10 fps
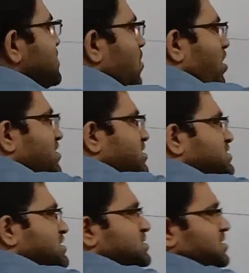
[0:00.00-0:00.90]
beyond
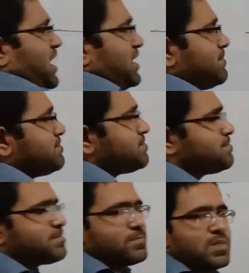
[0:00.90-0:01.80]
this time,
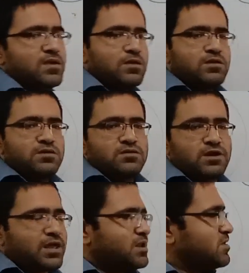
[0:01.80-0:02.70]

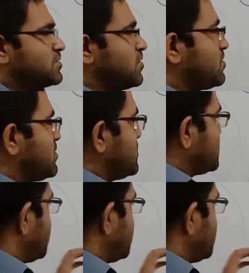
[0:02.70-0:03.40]
right? So